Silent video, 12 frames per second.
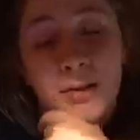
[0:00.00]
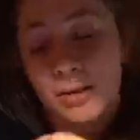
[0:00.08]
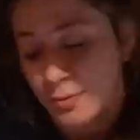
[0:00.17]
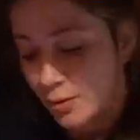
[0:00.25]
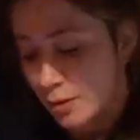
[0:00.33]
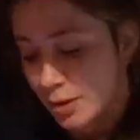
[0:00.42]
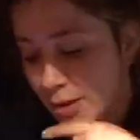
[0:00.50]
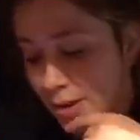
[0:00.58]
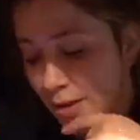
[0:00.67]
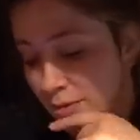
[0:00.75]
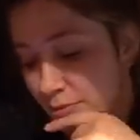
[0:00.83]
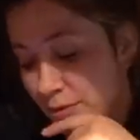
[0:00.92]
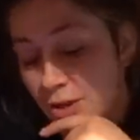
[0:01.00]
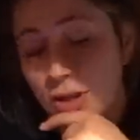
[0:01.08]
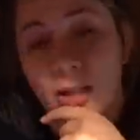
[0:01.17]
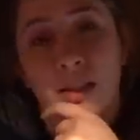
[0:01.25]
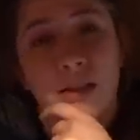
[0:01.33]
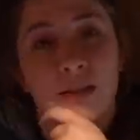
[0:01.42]
I was focused on
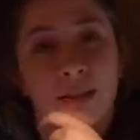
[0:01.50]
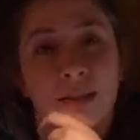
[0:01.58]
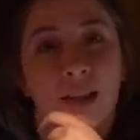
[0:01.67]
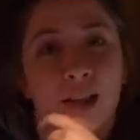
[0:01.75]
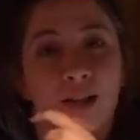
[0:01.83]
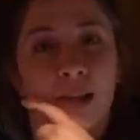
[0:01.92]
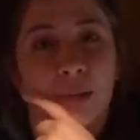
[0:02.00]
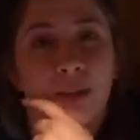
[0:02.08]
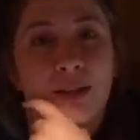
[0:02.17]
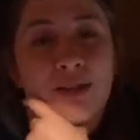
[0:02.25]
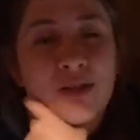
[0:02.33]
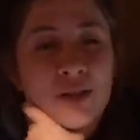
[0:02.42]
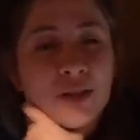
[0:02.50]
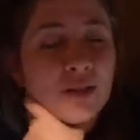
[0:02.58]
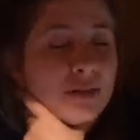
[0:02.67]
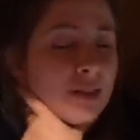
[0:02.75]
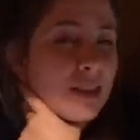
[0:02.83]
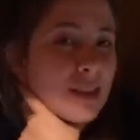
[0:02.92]
fishing and mm -hmm. not mm-hmm. cribbage. So. Yep.